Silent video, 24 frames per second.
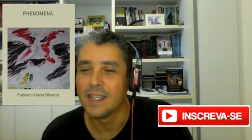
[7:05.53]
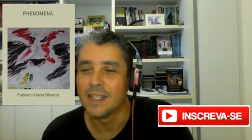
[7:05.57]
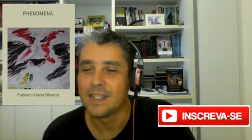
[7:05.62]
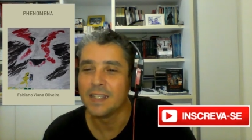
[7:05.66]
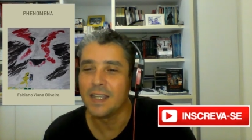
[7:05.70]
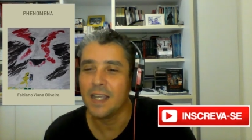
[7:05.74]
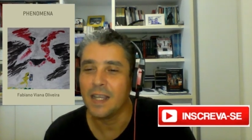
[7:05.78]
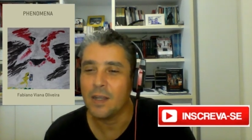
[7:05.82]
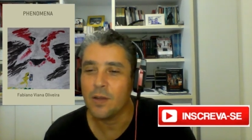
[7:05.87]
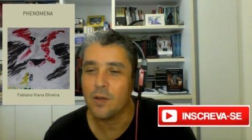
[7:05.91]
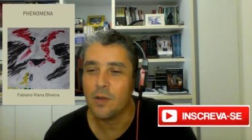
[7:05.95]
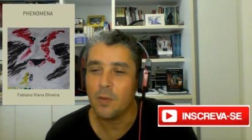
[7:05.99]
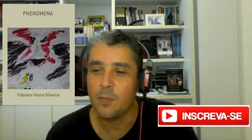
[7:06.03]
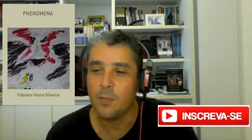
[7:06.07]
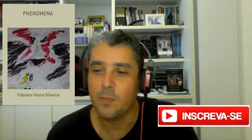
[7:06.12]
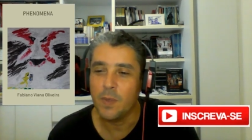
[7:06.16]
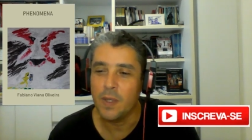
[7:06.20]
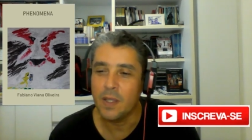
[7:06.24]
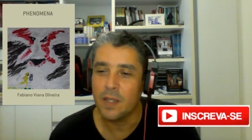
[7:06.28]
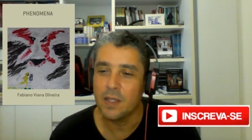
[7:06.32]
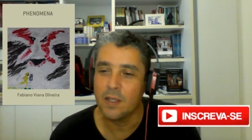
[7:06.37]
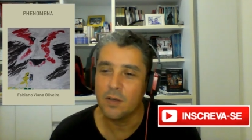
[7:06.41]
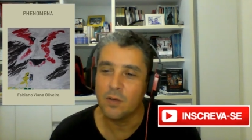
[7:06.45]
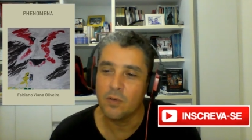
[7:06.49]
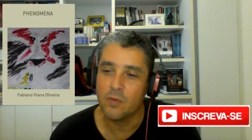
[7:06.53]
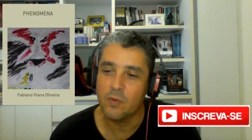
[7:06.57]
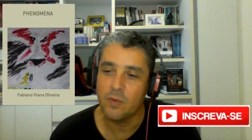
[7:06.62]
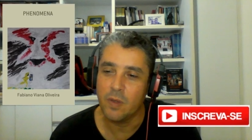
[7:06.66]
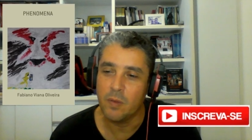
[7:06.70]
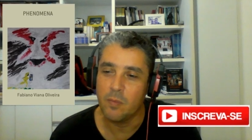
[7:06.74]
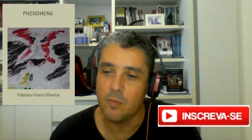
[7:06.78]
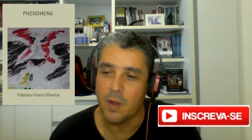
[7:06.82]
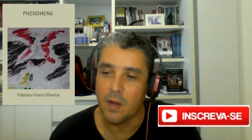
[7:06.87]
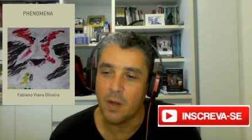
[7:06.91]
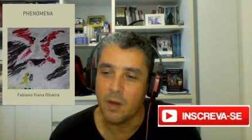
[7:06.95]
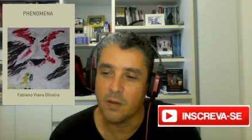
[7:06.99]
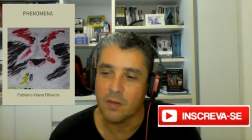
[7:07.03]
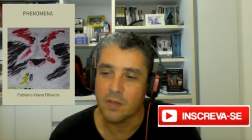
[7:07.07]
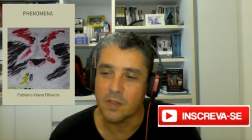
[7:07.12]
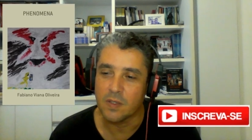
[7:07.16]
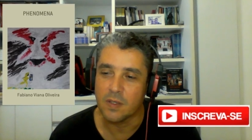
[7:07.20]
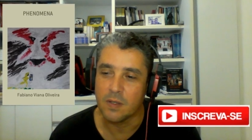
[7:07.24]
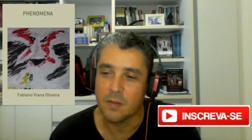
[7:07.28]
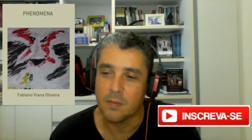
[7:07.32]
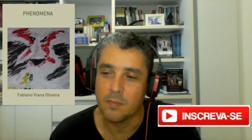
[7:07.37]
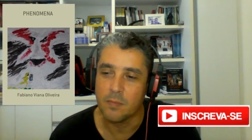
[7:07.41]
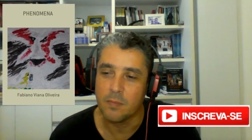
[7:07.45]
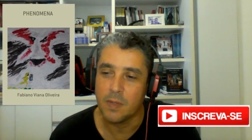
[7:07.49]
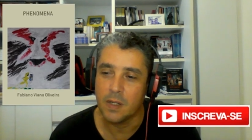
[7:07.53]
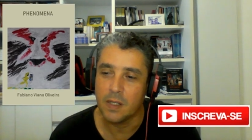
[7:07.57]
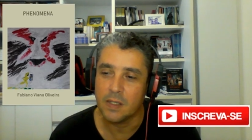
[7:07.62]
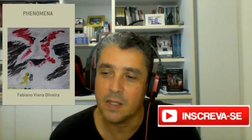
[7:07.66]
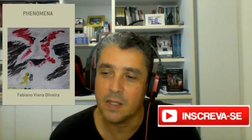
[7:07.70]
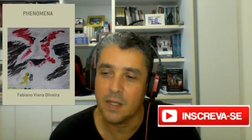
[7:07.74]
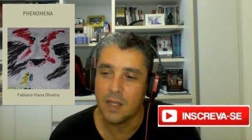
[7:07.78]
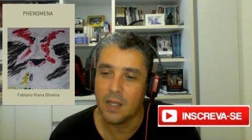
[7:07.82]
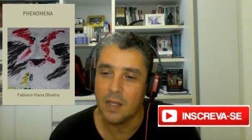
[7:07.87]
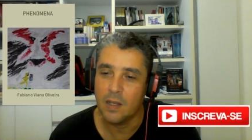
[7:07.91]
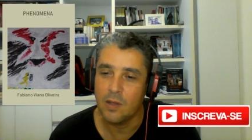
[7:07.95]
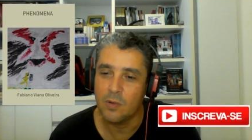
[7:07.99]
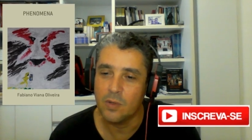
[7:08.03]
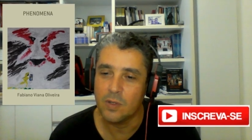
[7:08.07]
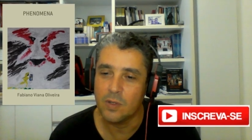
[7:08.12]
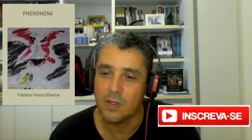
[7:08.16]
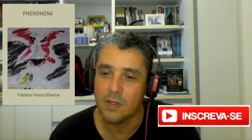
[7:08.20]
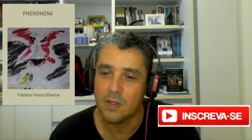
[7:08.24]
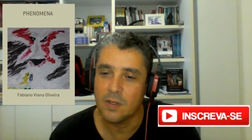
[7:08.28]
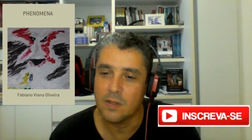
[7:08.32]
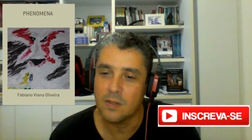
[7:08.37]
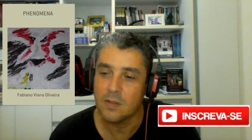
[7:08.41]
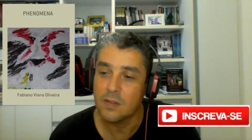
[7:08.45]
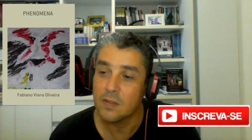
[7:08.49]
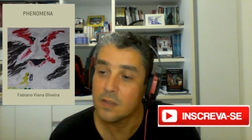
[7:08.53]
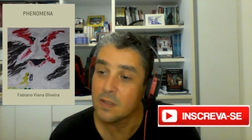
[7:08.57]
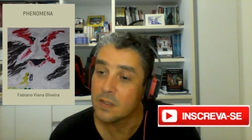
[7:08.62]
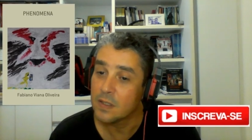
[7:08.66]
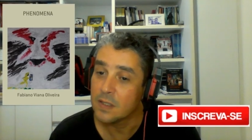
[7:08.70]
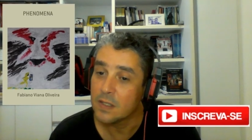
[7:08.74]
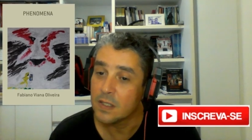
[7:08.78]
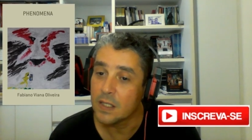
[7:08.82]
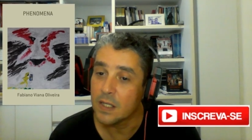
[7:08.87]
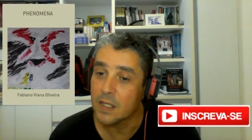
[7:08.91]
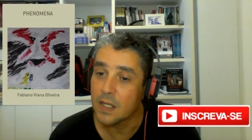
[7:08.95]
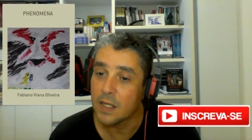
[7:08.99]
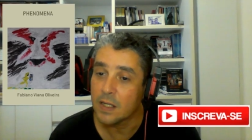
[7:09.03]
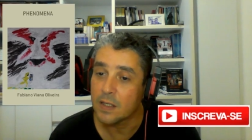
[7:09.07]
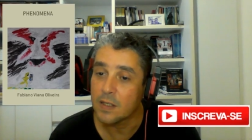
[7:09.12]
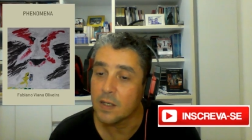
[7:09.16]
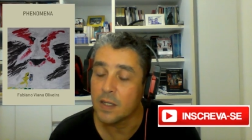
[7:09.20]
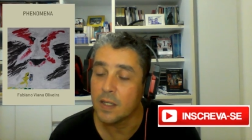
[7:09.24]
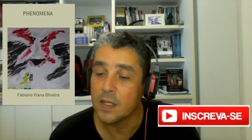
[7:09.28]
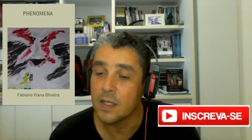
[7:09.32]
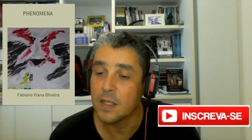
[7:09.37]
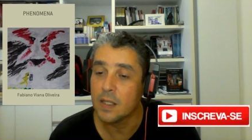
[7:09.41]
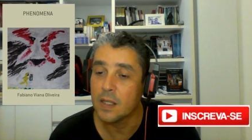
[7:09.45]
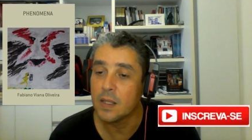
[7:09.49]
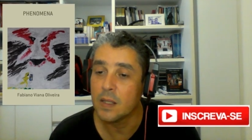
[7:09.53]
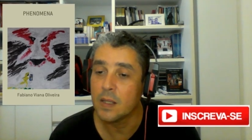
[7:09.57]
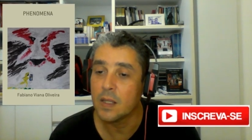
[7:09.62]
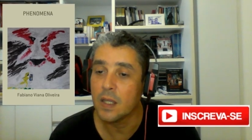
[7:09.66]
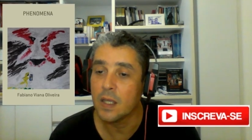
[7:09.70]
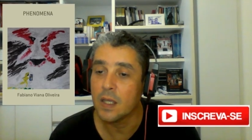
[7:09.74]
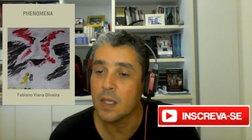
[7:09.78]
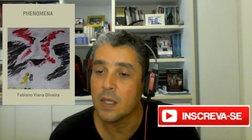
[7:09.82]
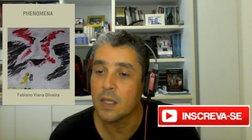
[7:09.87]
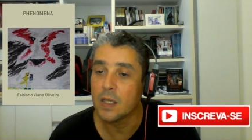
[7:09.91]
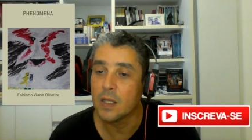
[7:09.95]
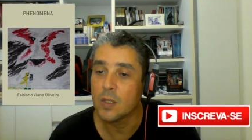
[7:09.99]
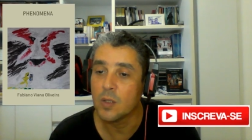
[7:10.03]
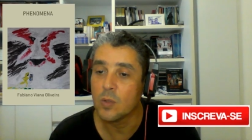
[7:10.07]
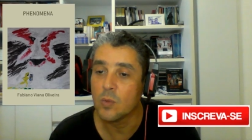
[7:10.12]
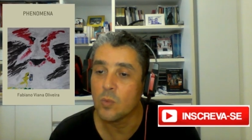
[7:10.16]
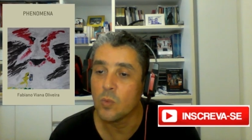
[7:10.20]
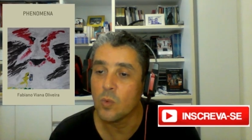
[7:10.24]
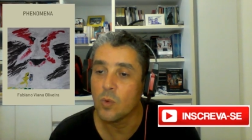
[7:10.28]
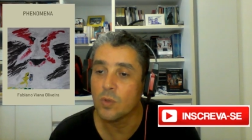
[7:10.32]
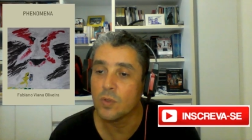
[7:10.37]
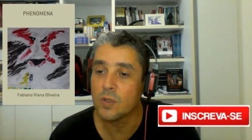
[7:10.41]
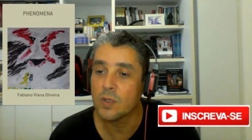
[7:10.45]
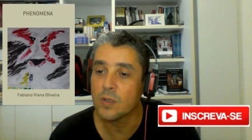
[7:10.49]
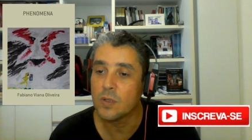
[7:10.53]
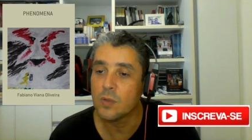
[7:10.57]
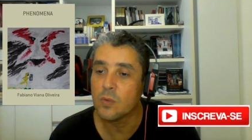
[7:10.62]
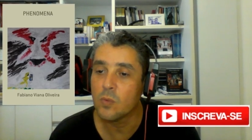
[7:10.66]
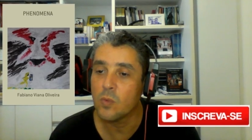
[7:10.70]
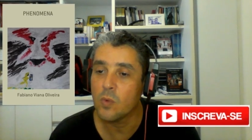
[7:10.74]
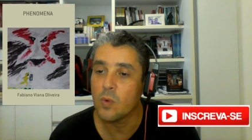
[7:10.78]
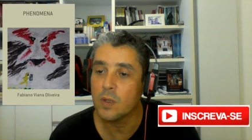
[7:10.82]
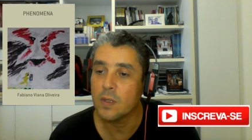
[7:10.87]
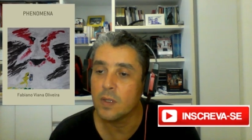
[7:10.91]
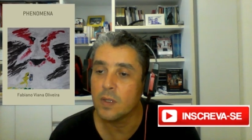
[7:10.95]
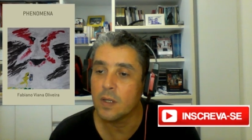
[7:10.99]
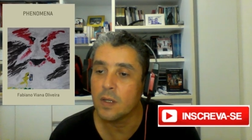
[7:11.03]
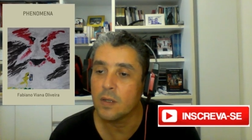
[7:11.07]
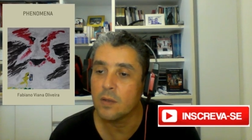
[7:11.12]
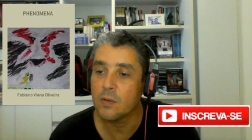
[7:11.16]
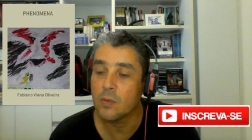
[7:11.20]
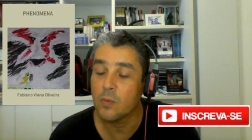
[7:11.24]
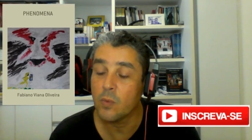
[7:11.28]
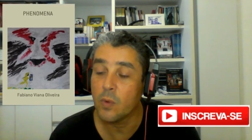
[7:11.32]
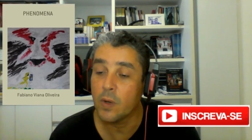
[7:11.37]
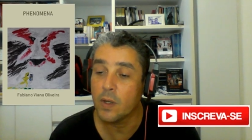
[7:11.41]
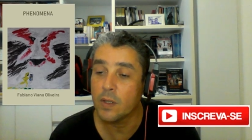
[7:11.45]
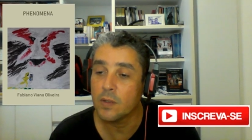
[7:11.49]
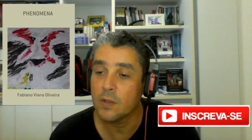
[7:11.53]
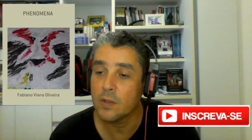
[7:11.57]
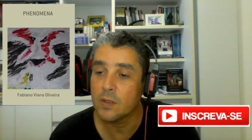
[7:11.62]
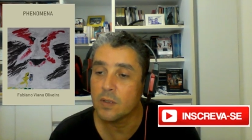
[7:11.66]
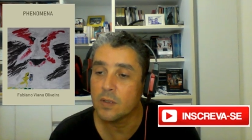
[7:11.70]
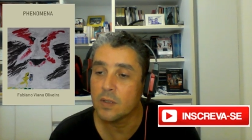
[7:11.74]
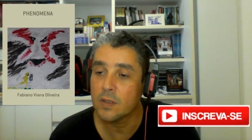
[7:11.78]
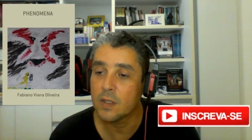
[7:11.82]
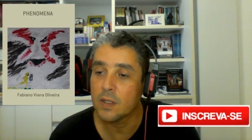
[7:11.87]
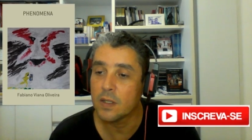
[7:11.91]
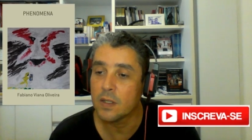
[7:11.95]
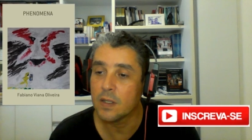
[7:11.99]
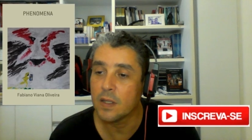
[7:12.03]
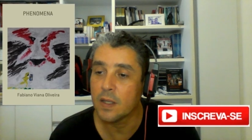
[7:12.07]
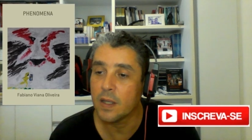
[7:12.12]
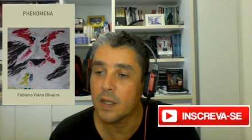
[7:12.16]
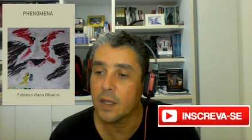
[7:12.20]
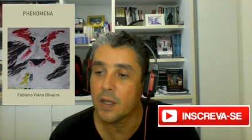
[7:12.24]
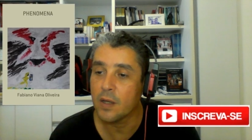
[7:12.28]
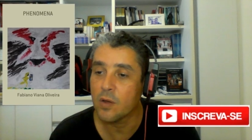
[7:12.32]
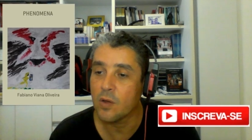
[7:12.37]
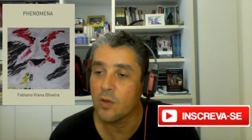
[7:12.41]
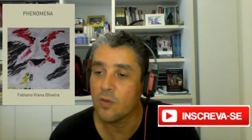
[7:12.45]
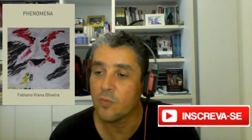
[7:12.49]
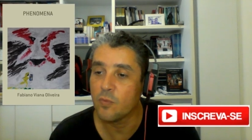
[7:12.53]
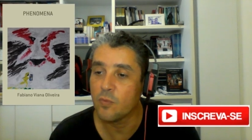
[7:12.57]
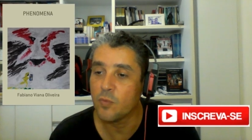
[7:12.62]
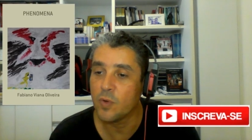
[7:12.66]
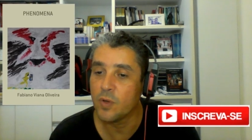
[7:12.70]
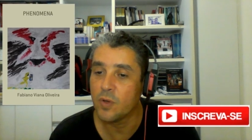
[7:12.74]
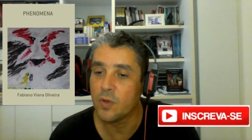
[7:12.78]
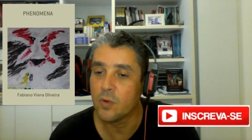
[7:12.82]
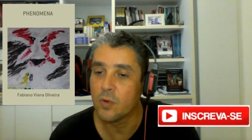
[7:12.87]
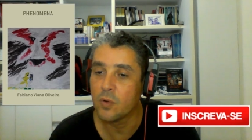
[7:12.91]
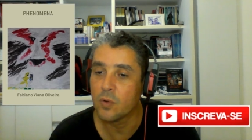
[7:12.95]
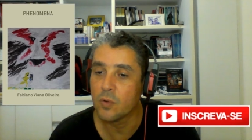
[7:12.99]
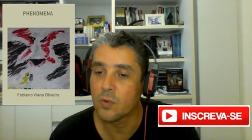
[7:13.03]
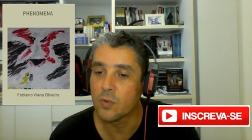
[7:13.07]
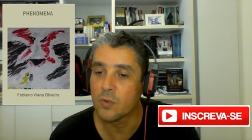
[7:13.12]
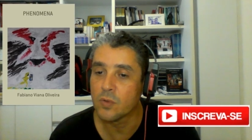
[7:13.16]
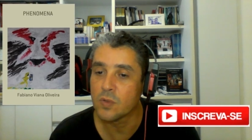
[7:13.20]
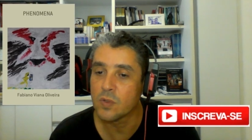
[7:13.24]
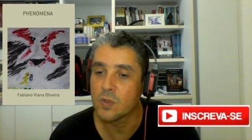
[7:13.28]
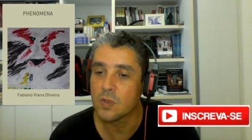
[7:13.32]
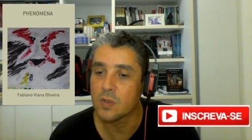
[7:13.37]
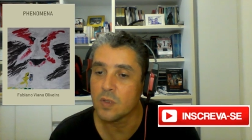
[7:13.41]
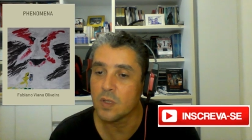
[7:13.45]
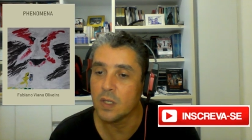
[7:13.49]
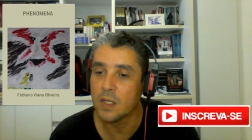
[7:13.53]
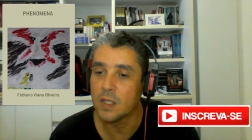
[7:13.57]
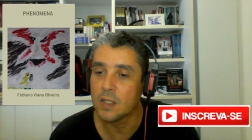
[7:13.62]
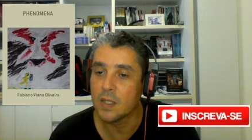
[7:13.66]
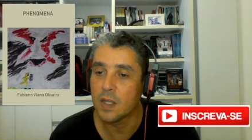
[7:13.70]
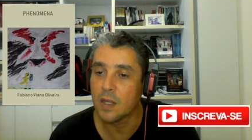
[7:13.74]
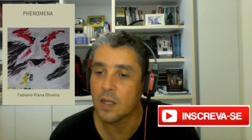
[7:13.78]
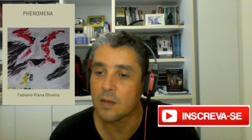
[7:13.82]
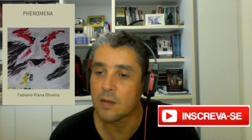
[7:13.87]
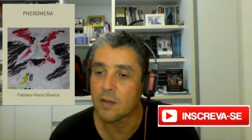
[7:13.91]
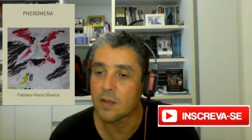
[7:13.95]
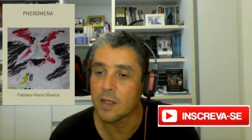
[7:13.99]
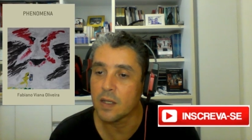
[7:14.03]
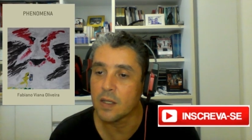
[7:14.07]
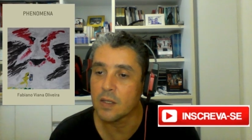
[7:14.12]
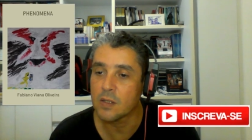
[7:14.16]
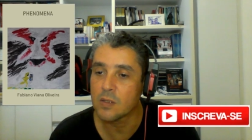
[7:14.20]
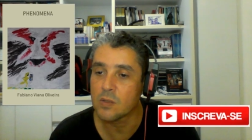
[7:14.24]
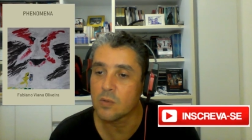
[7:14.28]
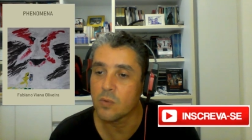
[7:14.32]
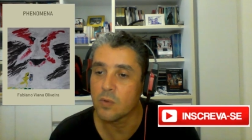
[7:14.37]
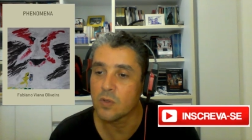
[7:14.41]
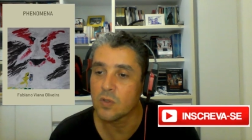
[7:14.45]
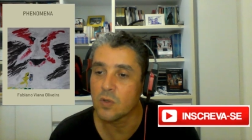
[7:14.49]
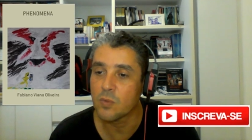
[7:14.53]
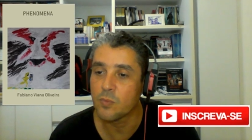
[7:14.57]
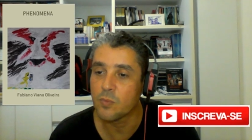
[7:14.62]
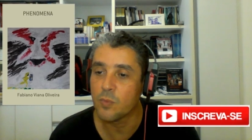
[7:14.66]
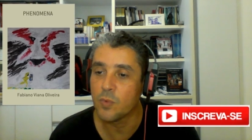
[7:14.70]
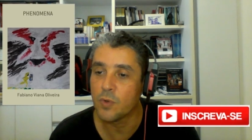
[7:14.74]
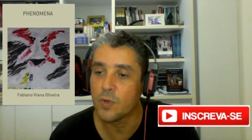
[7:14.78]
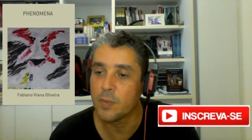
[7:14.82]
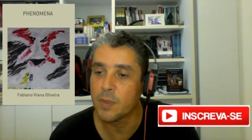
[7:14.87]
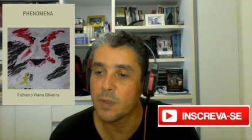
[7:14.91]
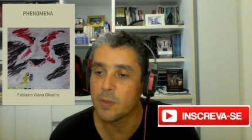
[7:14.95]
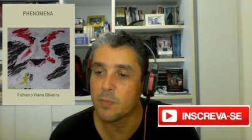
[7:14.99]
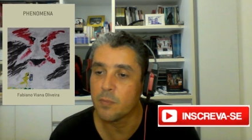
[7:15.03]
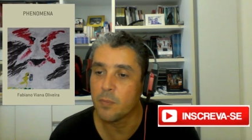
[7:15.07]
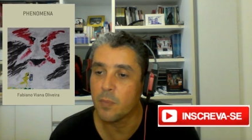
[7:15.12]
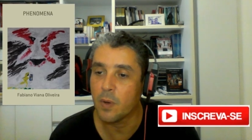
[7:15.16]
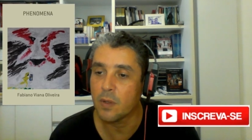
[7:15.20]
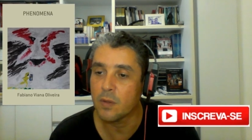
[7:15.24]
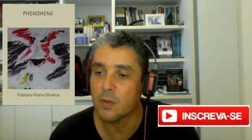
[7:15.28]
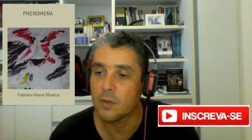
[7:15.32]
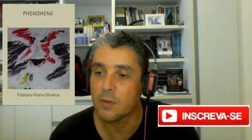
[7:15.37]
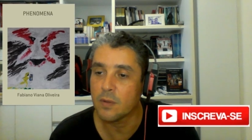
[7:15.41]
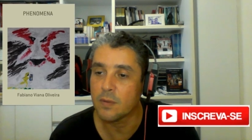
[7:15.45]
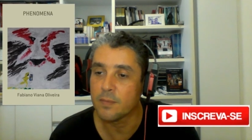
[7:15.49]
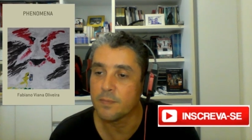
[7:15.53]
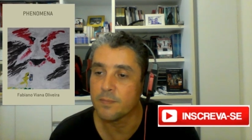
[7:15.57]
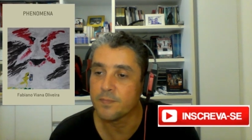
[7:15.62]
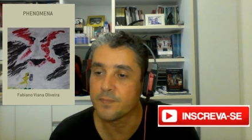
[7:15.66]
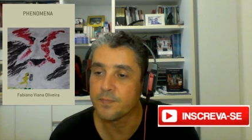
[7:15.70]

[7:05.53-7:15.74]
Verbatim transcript: That got me a little embarrassed, but I looked at him and wondered whether the lack of pretty girls in that class was a permanent pattern.